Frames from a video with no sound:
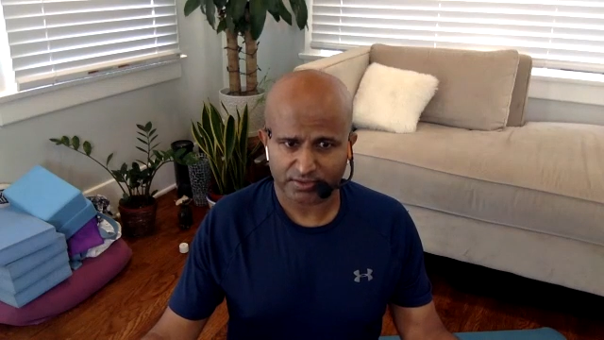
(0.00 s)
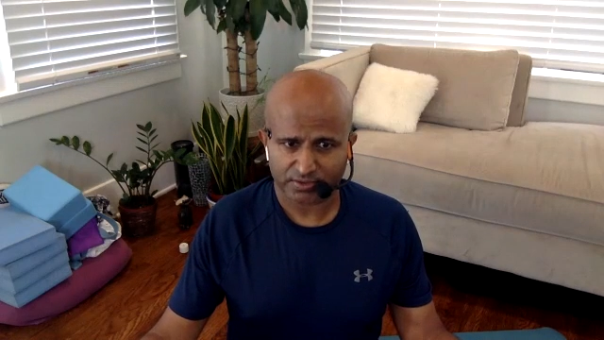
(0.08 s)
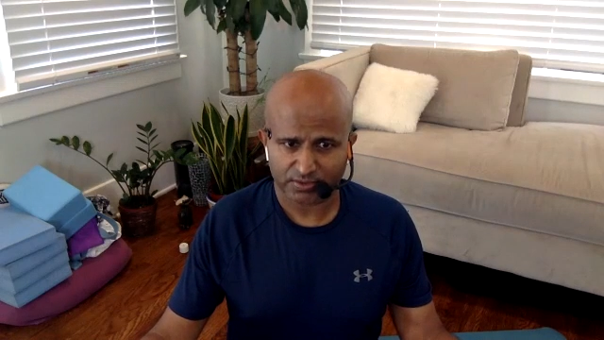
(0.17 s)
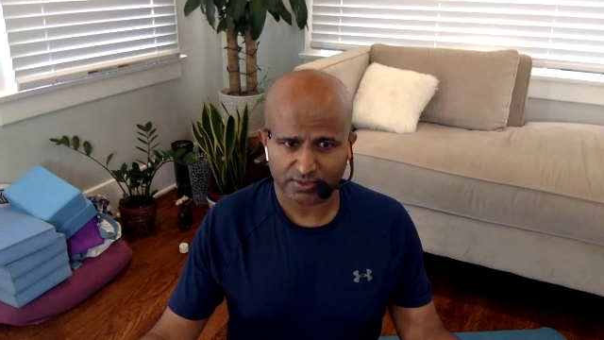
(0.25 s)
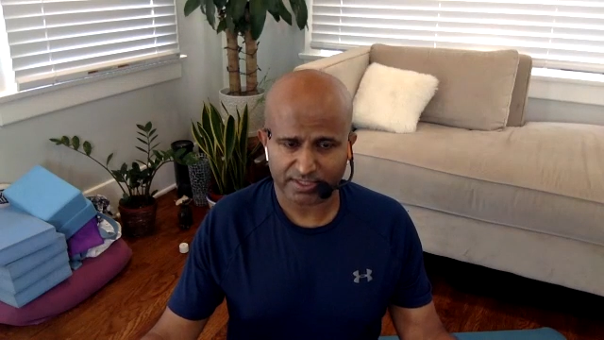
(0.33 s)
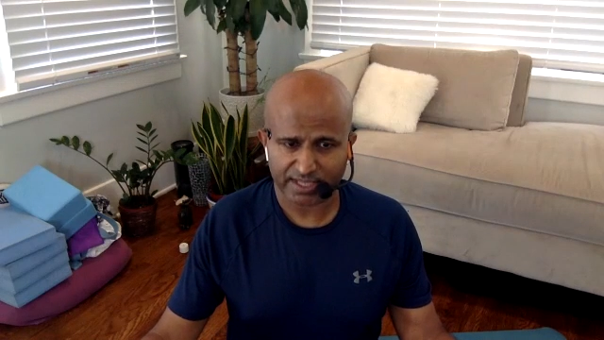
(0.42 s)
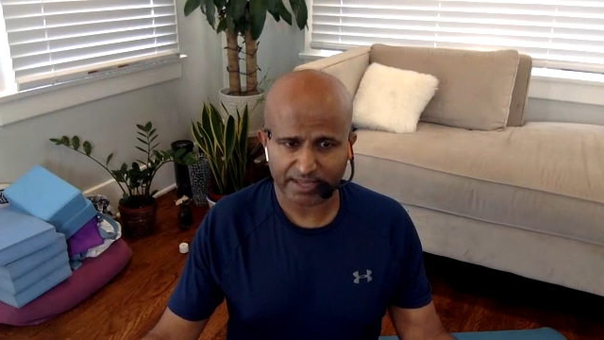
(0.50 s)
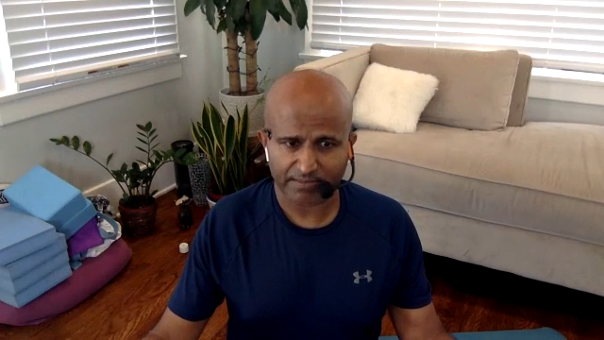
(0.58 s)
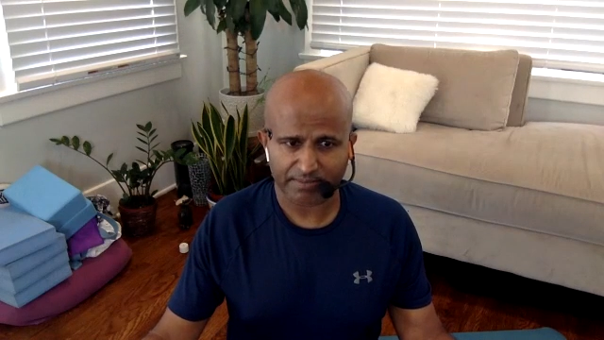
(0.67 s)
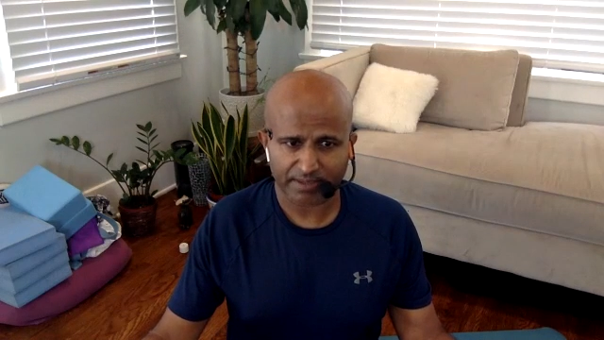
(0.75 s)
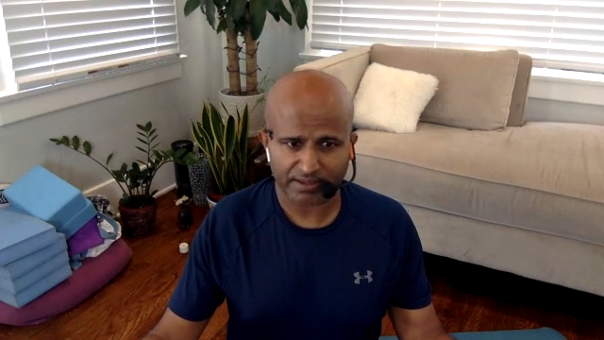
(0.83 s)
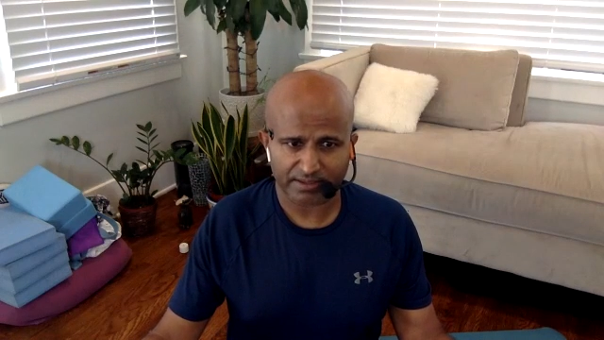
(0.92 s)
Do the
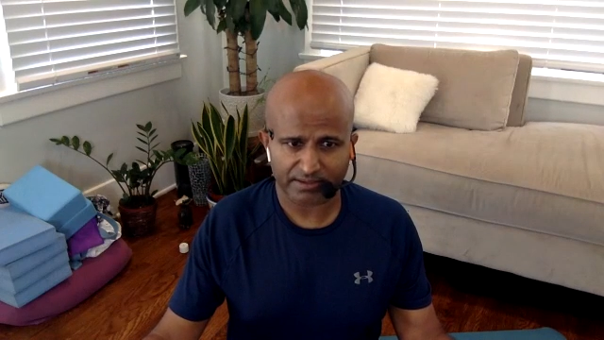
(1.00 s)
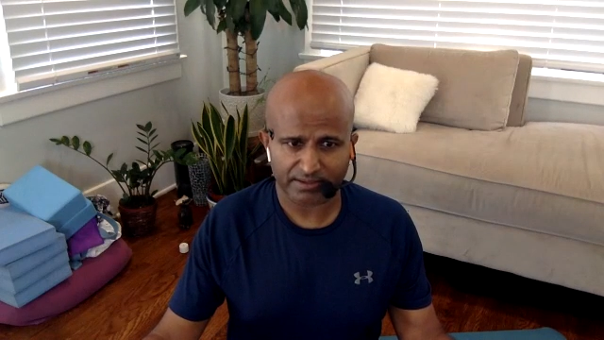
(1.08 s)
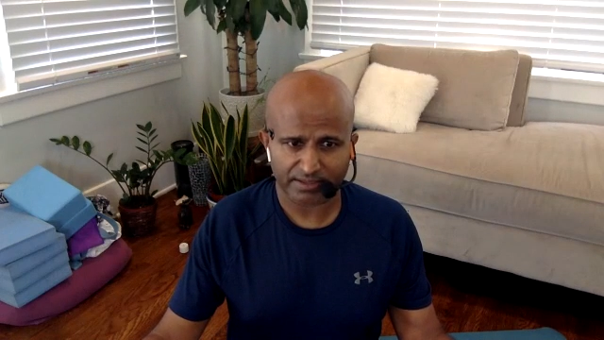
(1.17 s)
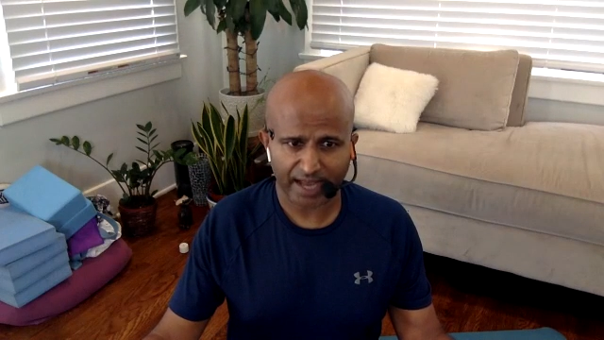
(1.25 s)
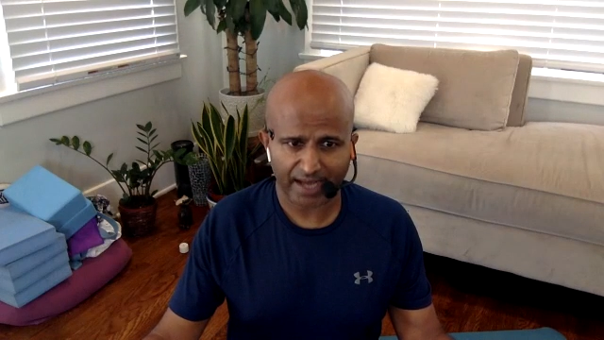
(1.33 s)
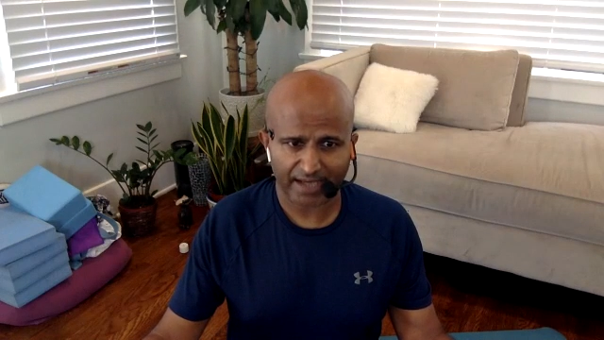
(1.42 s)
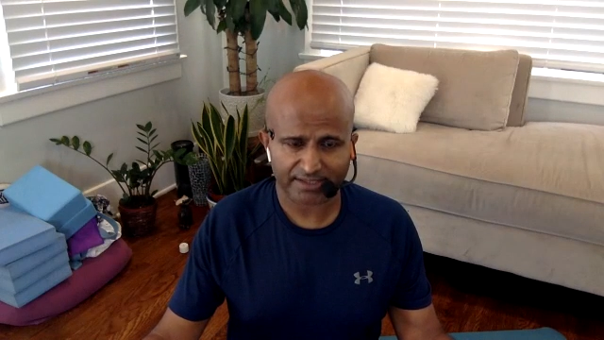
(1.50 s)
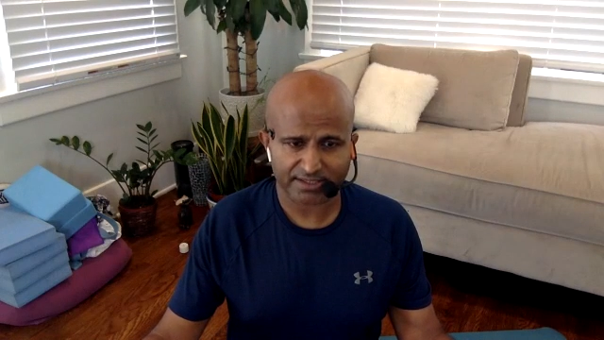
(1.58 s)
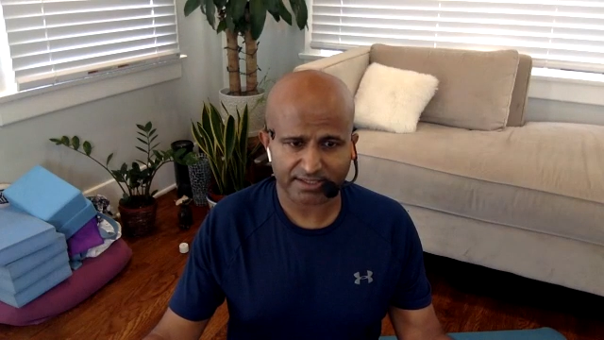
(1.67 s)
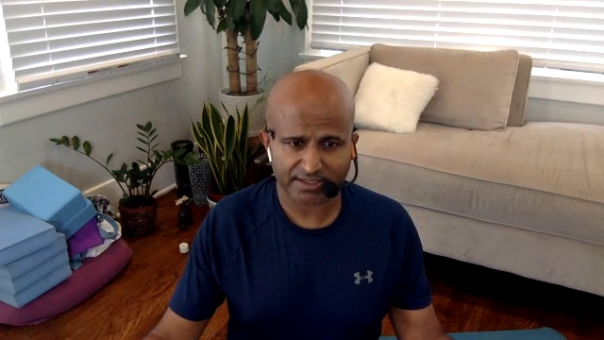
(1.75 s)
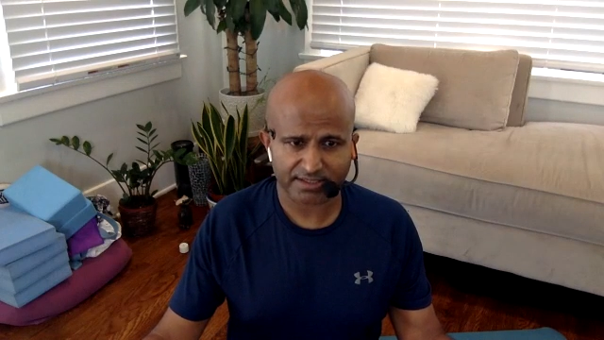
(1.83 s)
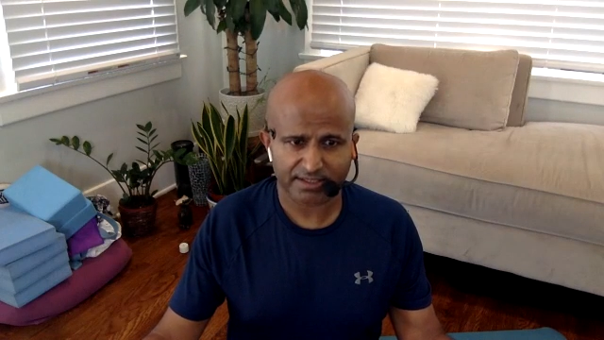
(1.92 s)
same
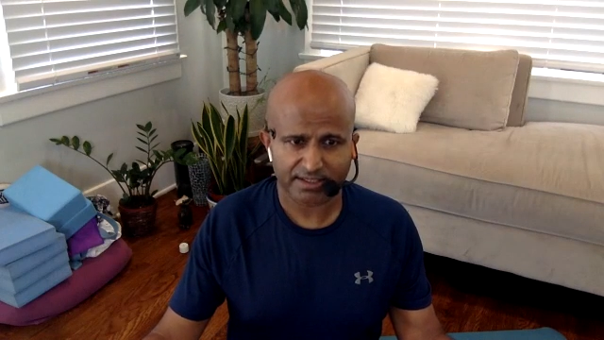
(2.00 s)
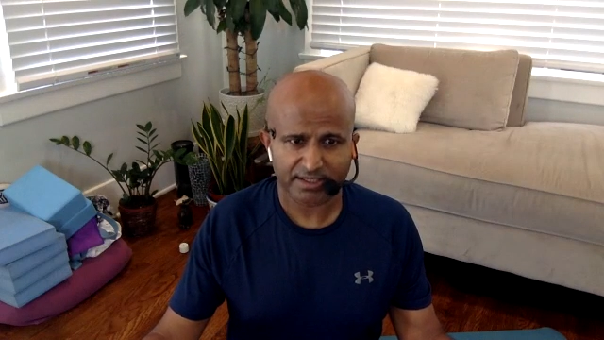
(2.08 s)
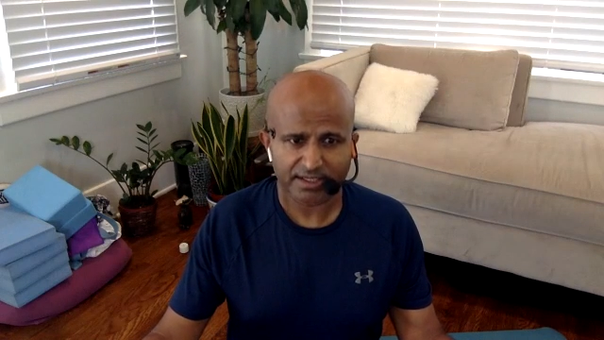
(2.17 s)
actions.